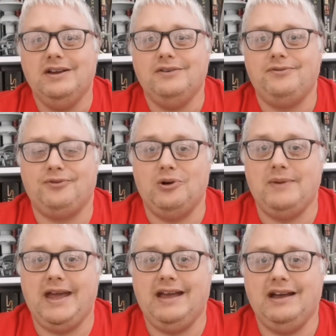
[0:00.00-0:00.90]
from
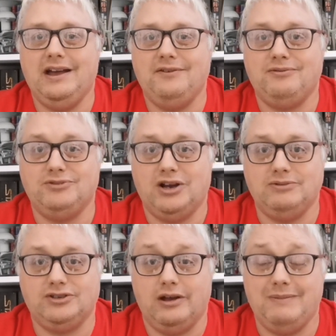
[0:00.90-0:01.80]
it from time
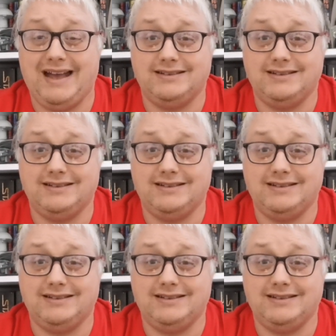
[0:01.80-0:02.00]
to time